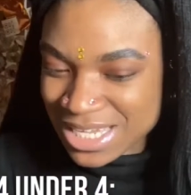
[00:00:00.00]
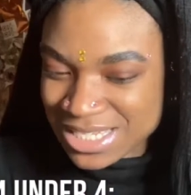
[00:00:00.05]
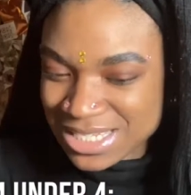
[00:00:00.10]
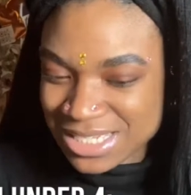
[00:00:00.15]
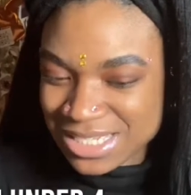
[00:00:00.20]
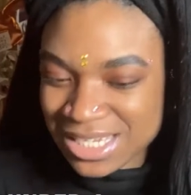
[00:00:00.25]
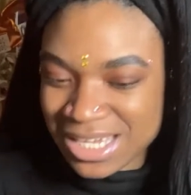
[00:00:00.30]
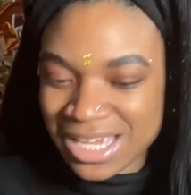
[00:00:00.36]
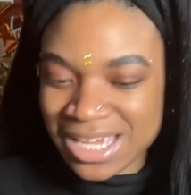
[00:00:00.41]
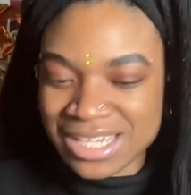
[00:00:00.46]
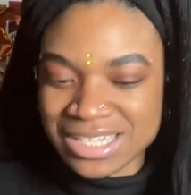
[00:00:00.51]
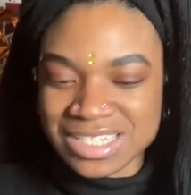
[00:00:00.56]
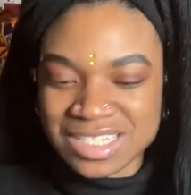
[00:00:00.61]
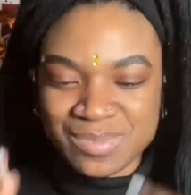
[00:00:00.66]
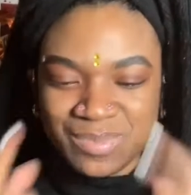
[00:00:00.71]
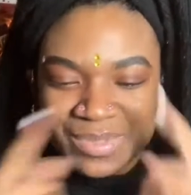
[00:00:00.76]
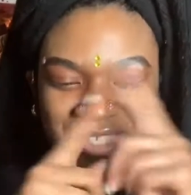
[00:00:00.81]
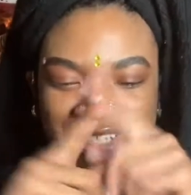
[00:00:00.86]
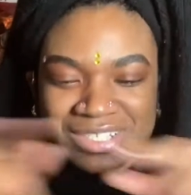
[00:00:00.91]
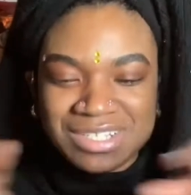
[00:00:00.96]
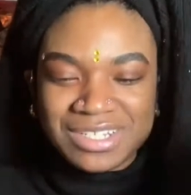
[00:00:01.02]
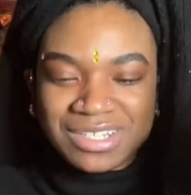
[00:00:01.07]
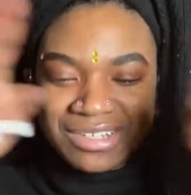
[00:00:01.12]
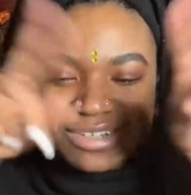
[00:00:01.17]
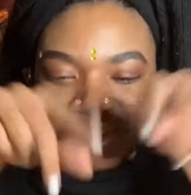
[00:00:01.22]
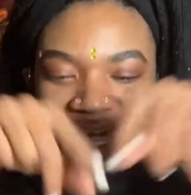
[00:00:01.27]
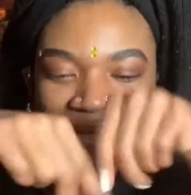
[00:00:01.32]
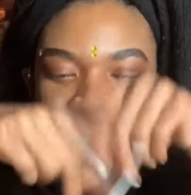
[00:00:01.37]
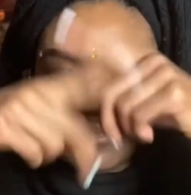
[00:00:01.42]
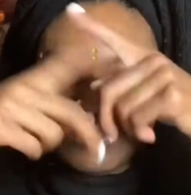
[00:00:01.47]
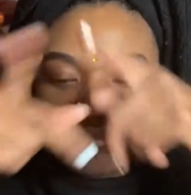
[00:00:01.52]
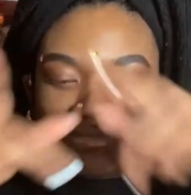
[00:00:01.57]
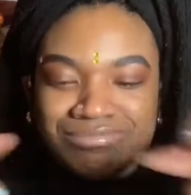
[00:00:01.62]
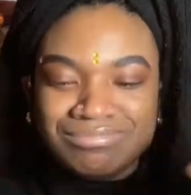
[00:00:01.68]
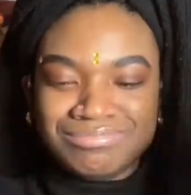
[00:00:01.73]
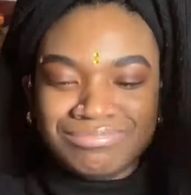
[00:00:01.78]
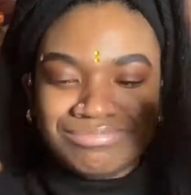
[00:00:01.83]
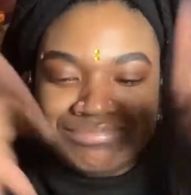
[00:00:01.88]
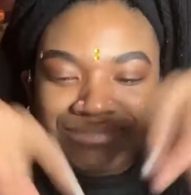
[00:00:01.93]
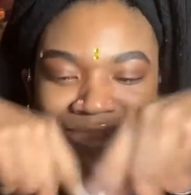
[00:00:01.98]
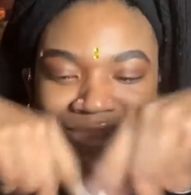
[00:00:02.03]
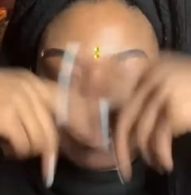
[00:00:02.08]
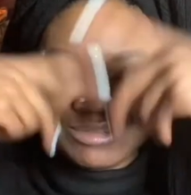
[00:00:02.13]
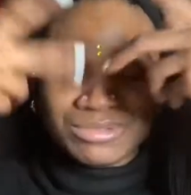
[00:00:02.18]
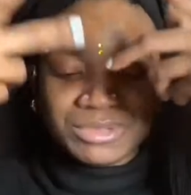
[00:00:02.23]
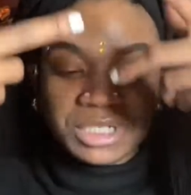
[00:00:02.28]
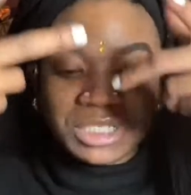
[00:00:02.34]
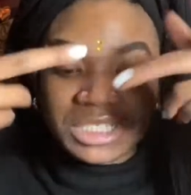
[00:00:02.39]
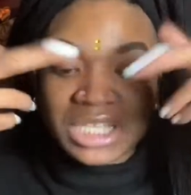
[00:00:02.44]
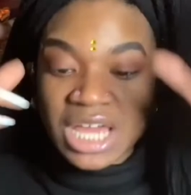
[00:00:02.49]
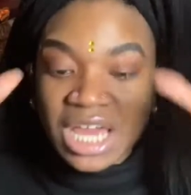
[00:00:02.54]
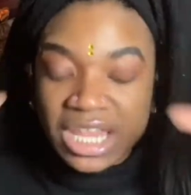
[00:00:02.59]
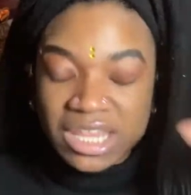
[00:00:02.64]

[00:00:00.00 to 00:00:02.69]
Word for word: I see that just because of the little ring.